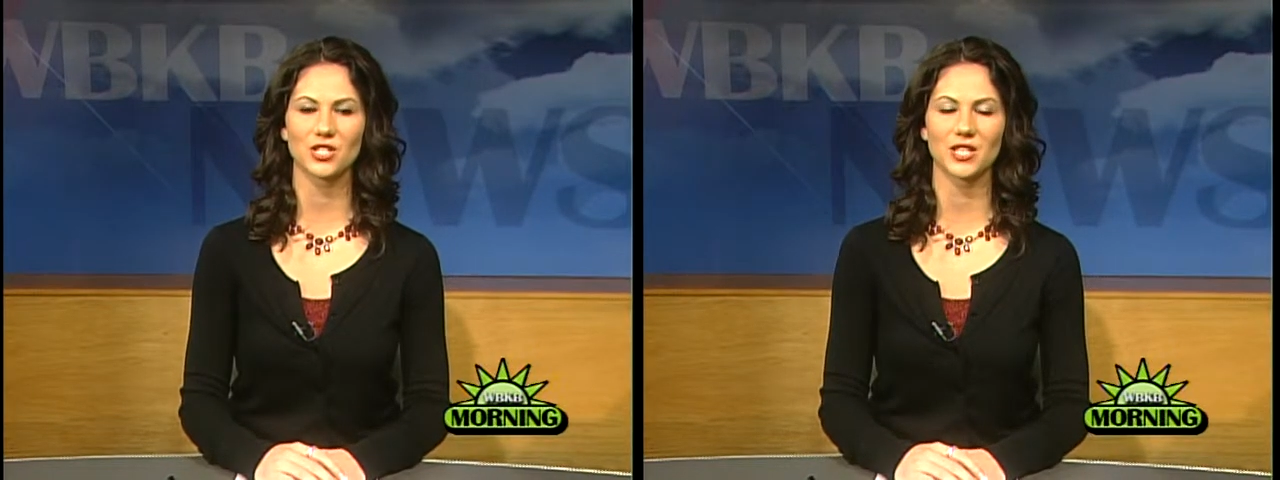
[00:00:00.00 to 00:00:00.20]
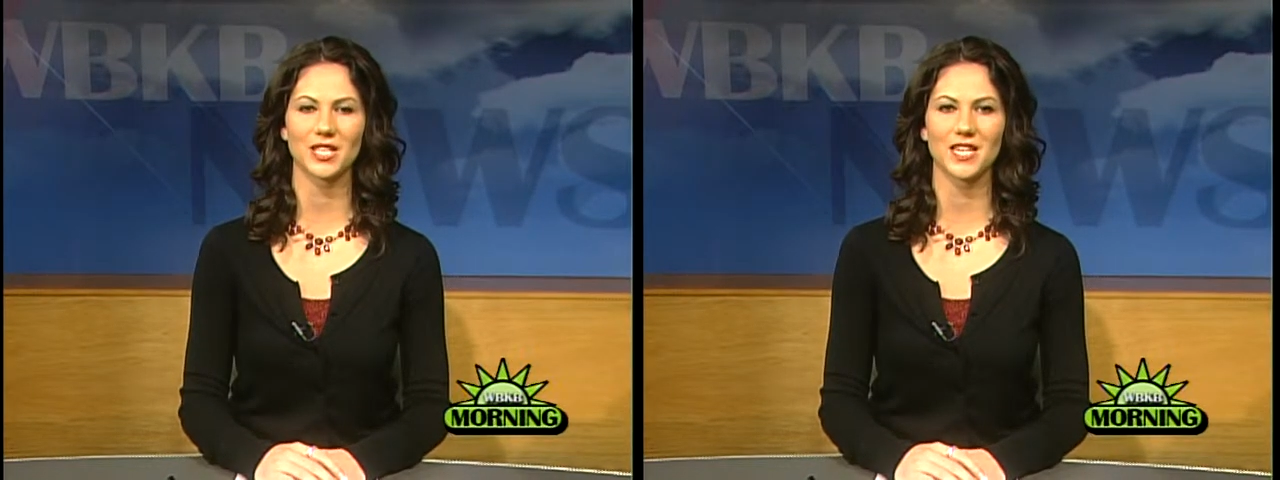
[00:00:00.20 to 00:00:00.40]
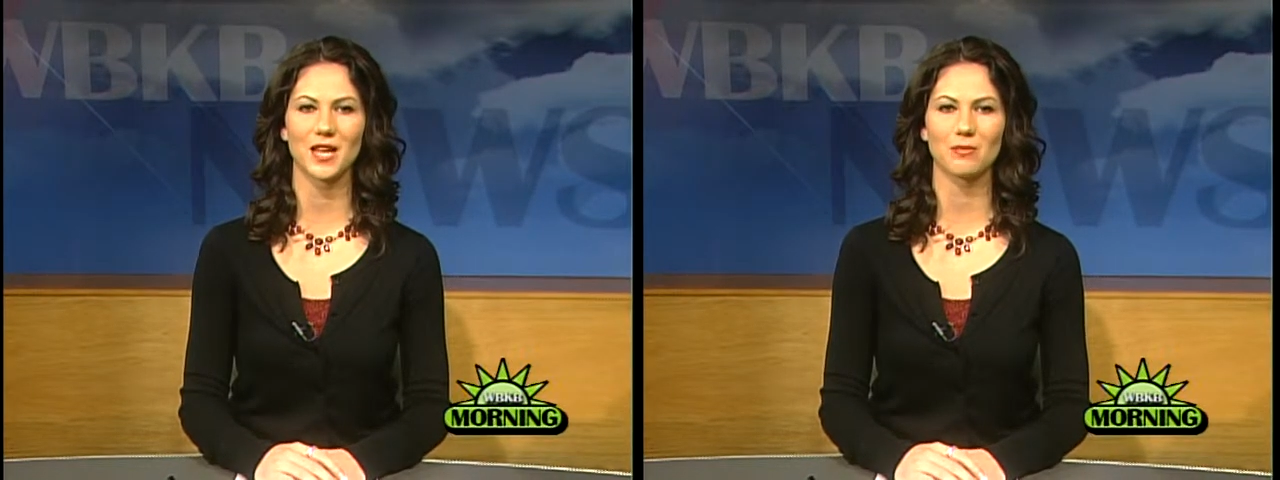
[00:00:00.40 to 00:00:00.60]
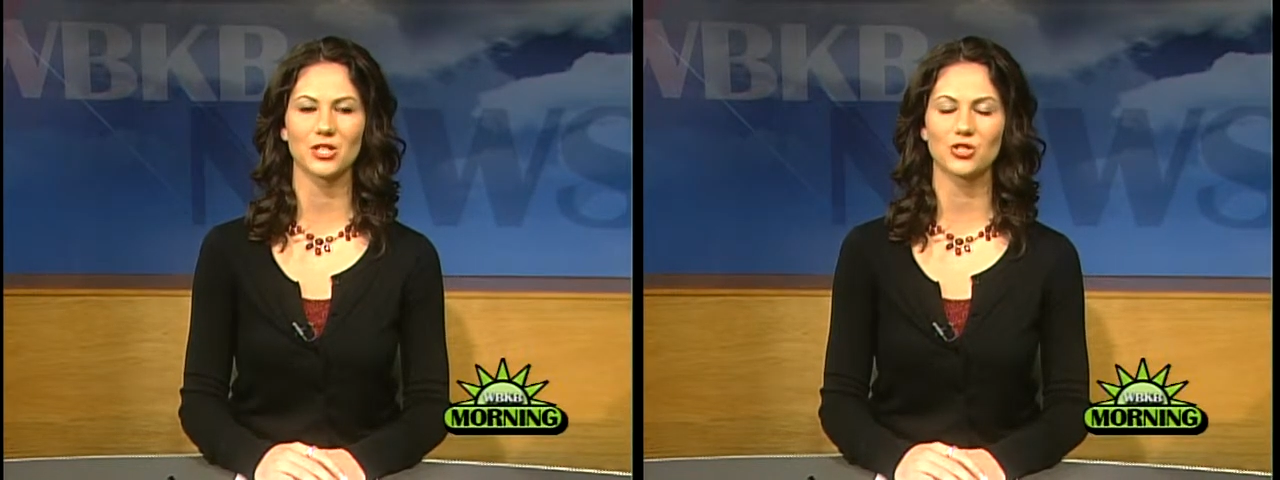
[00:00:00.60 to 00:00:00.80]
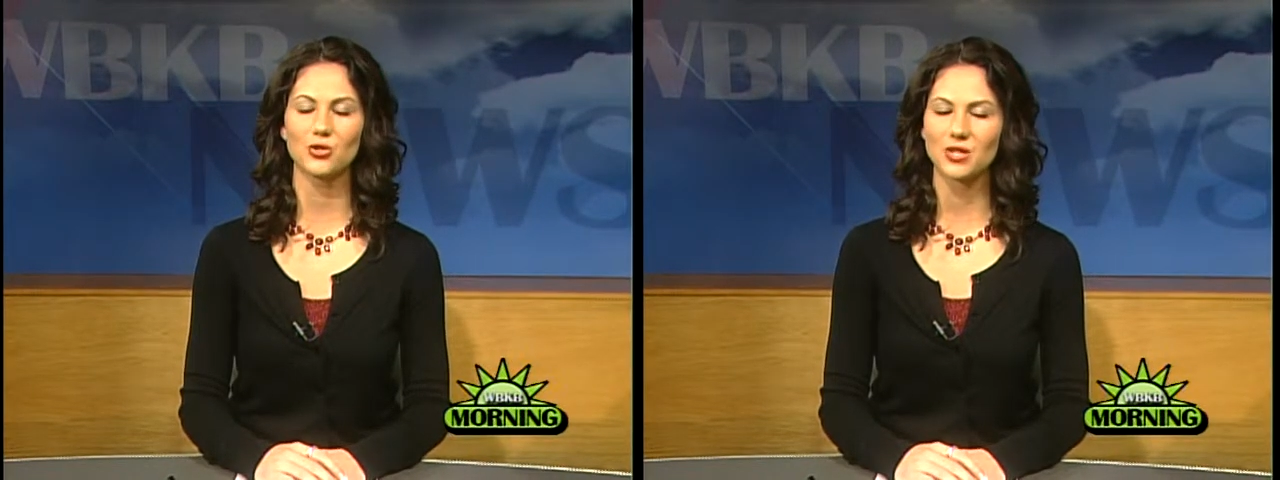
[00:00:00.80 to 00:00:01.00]
recently
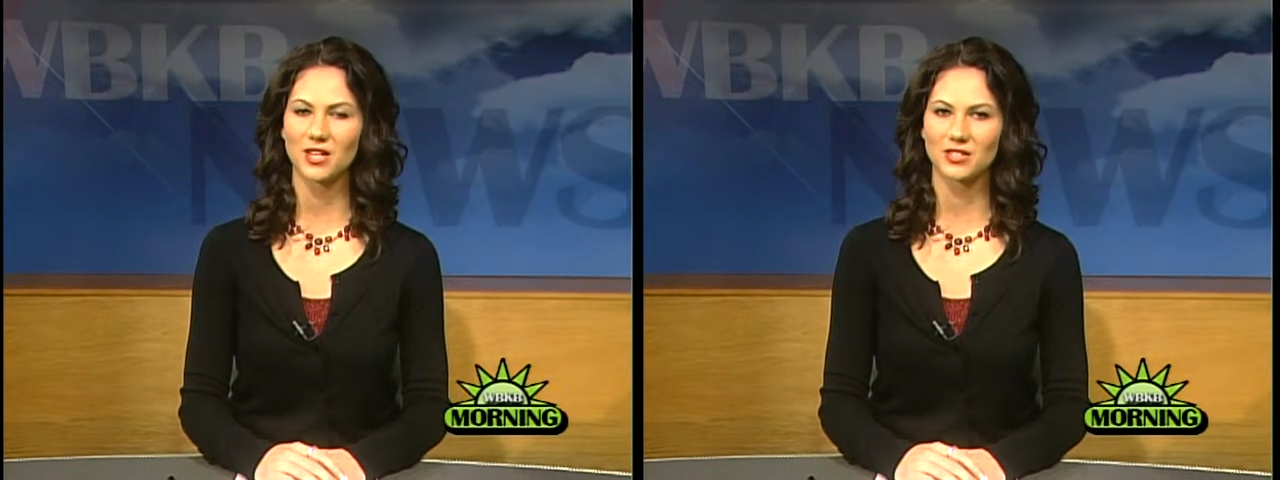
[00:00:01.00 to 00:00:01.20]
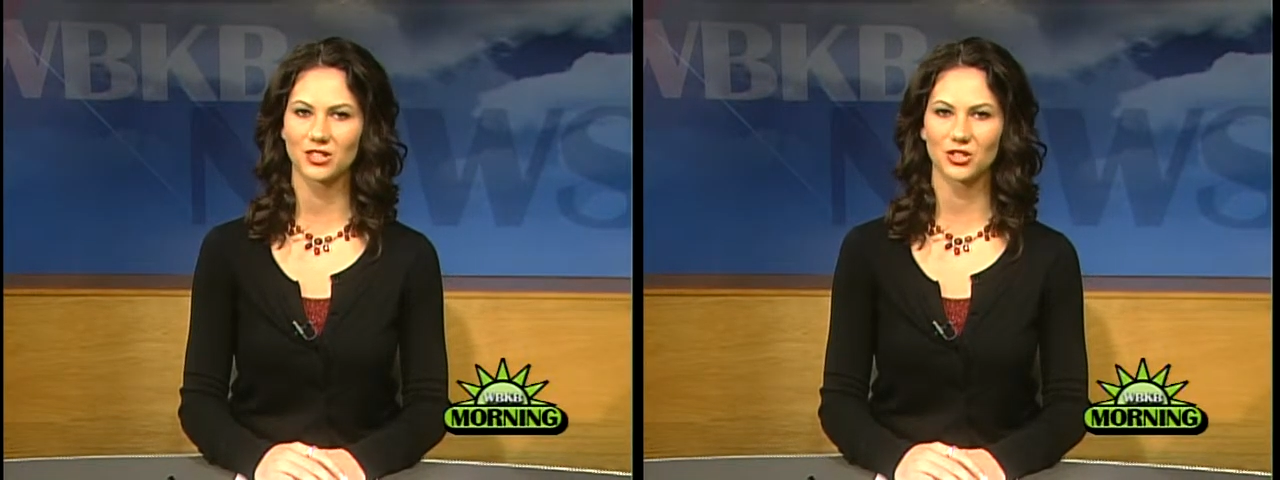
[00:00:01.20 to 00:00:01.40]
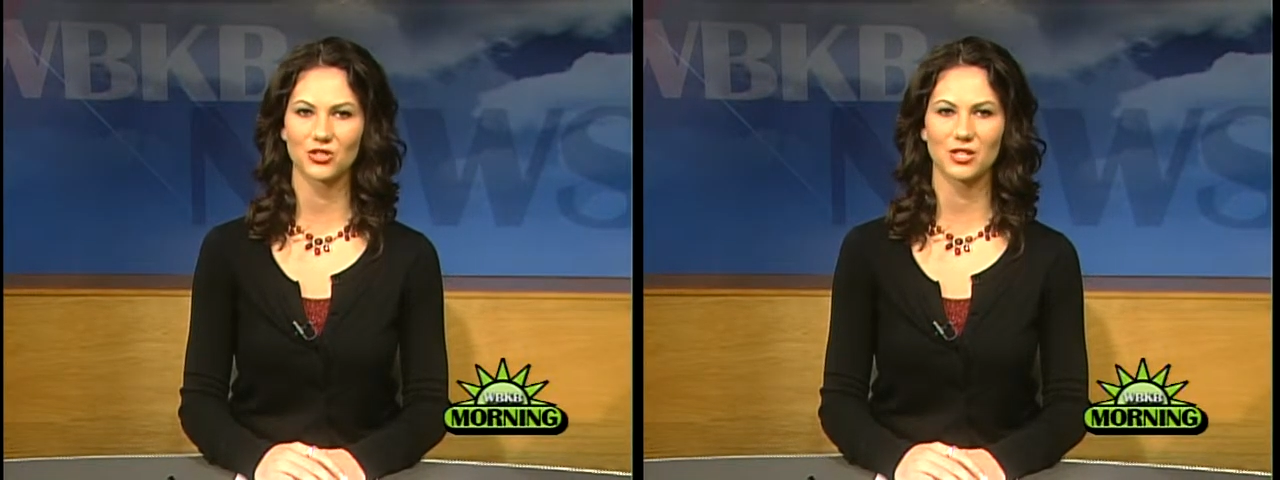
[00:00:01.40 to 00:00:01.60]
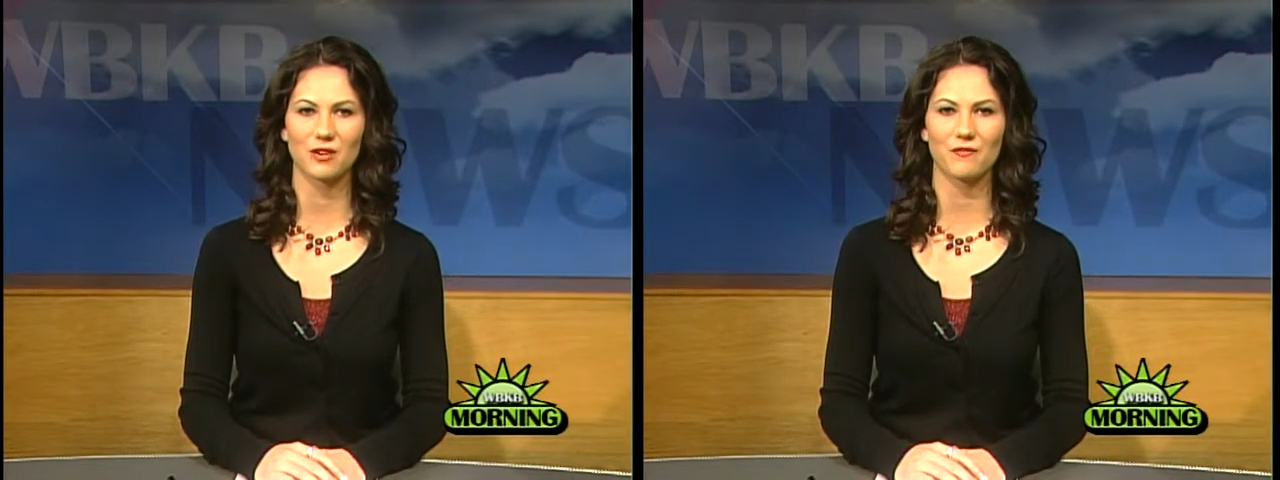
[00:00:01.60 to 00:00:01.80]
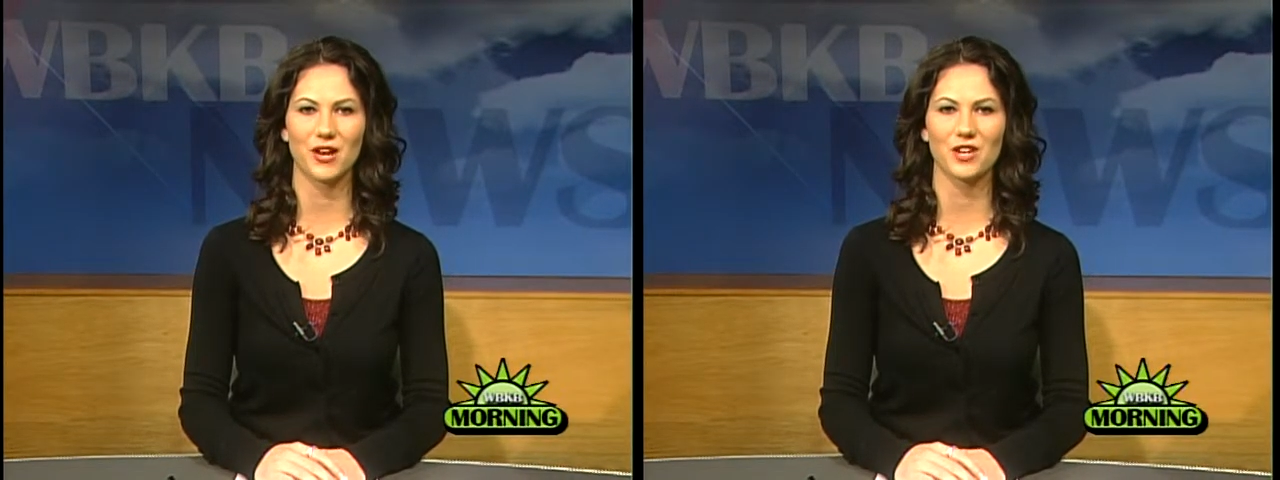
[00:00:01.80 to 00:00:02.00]
named the
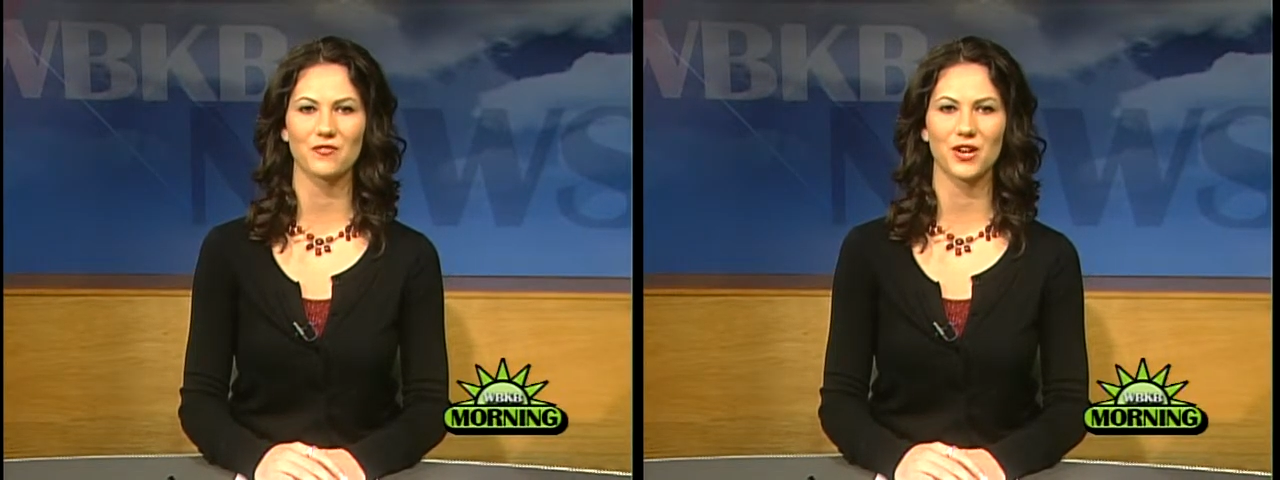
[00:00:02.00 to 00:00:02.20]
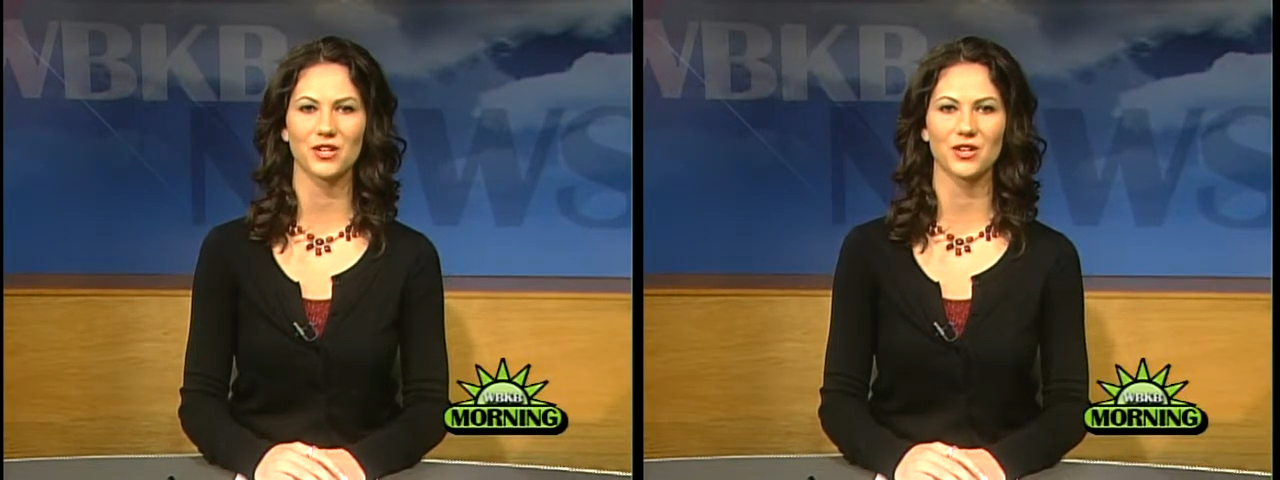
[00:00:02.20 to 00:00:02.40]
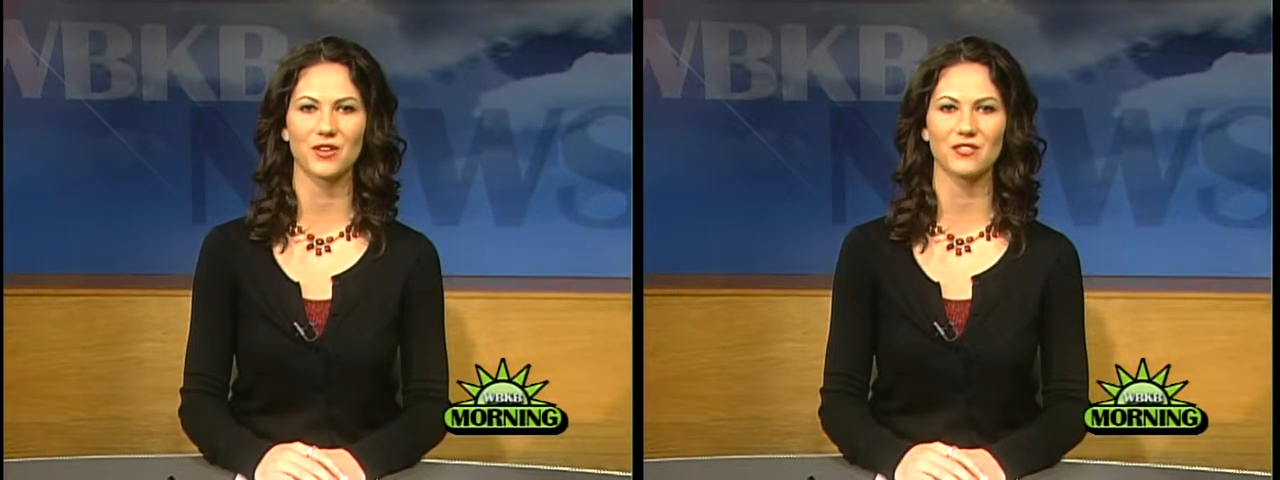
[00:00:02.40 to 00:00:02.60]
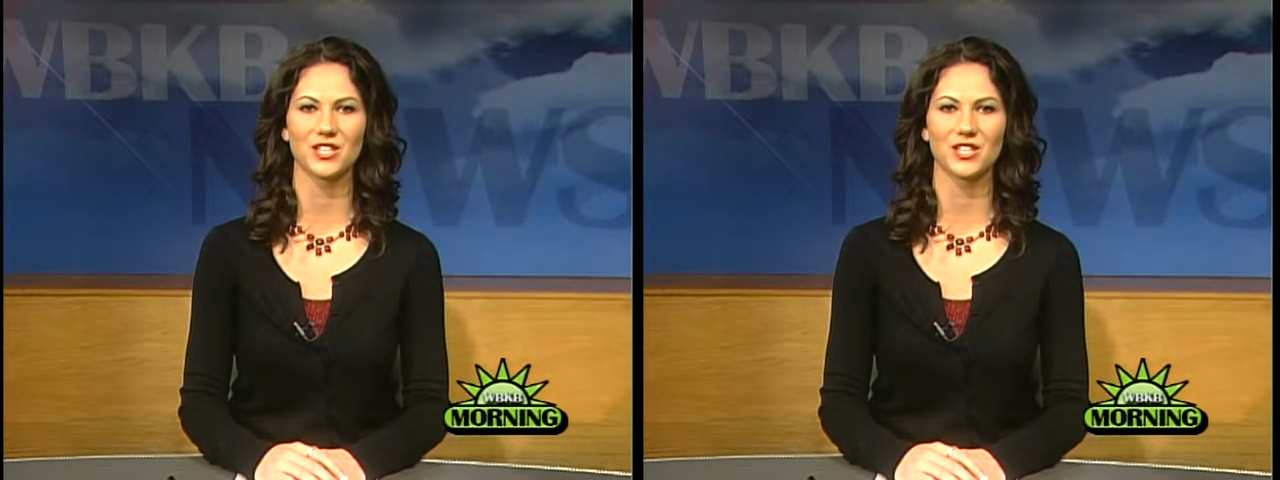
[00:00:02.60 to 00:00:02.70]
2013 Firefighter